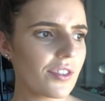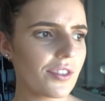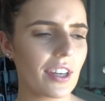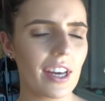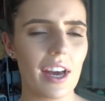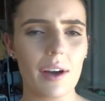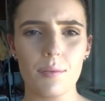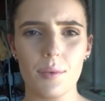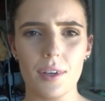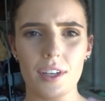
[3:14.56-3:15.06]
So
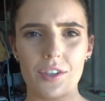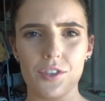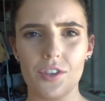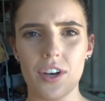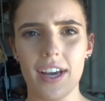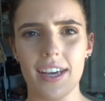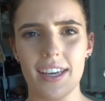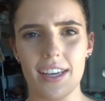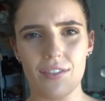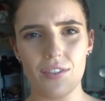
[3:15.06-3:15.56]
yeah, I'm gonna
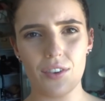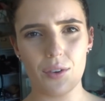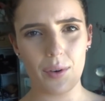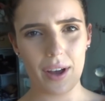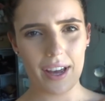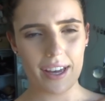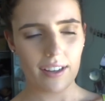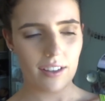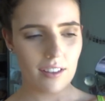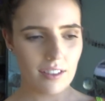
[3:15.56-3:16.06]
try and give it
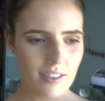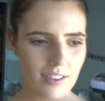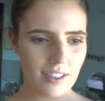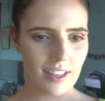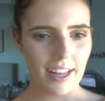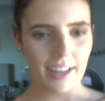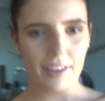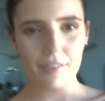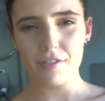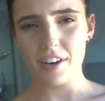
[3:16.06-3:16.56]
away to
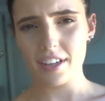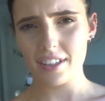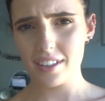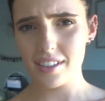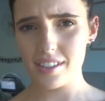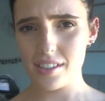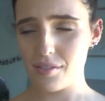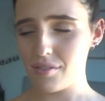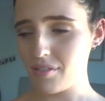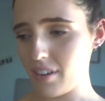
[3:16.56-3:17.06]
like friends and